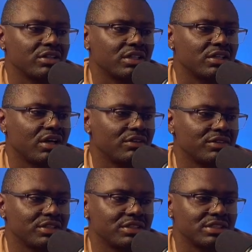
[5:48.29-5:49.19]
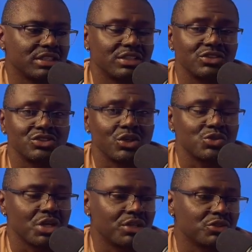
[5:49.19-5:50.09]
in the offense, and then there's no
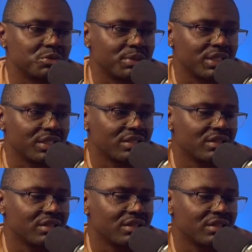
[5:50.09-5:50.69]
Jonnu Smith.